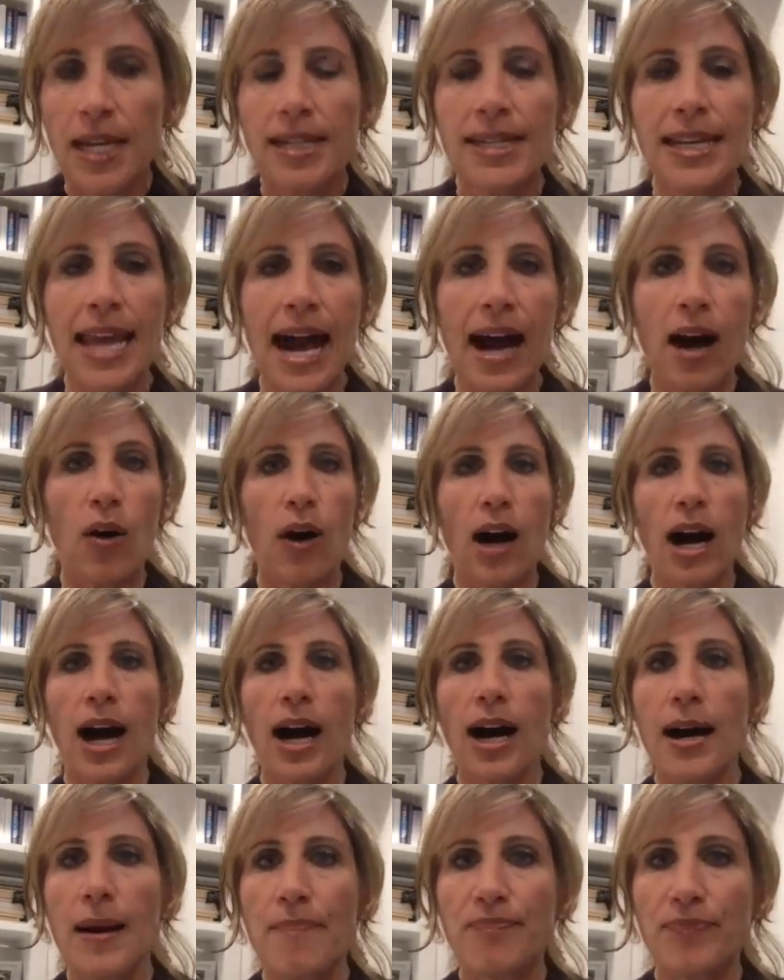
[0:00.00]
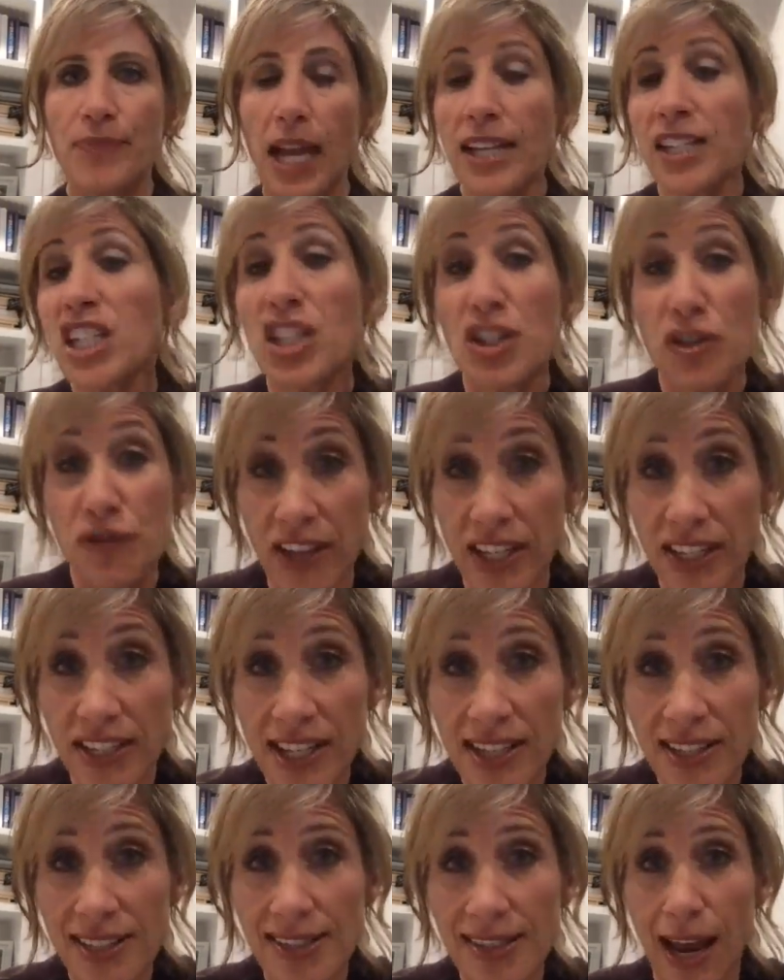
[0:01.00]
Now, I teach
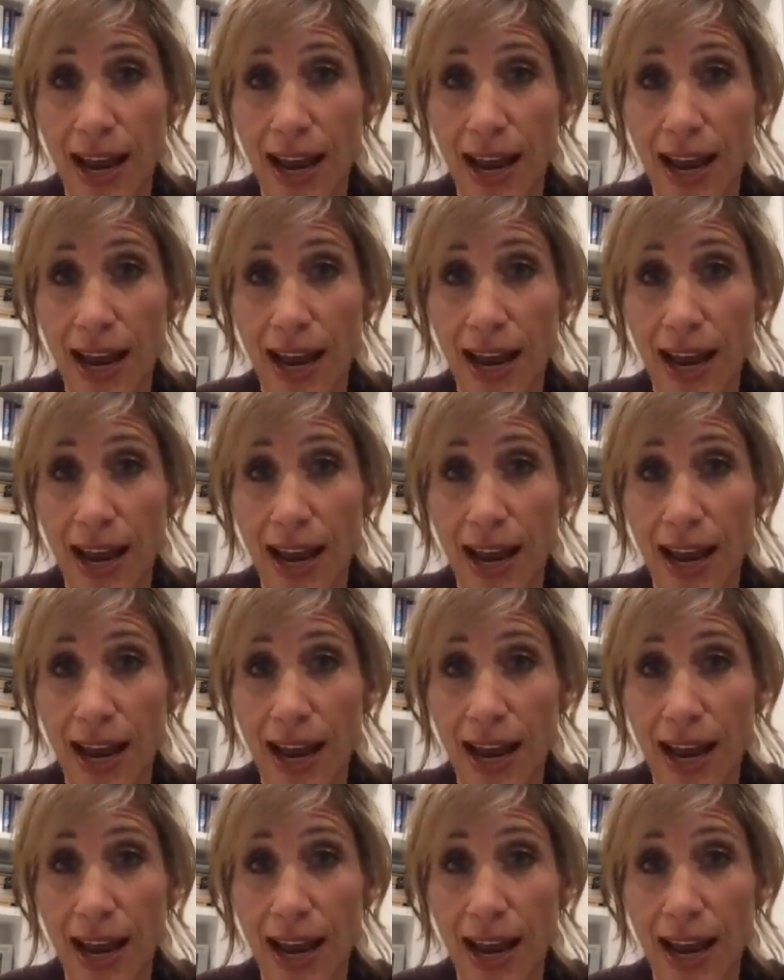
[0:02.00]
fitness.